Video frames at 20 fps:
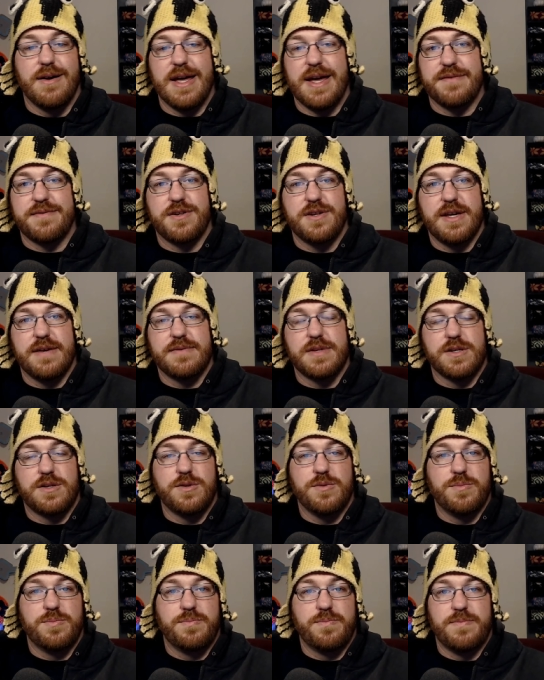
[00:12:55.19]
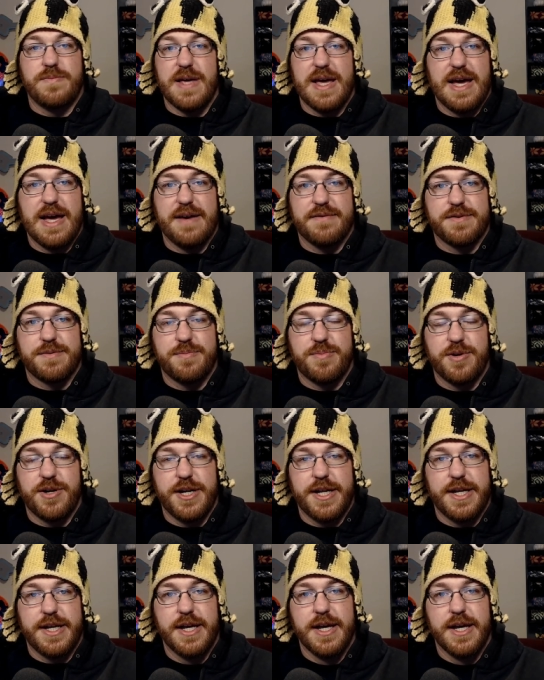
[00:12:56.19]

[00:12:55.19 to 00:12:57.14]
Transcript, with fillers: After you have the two halves printed,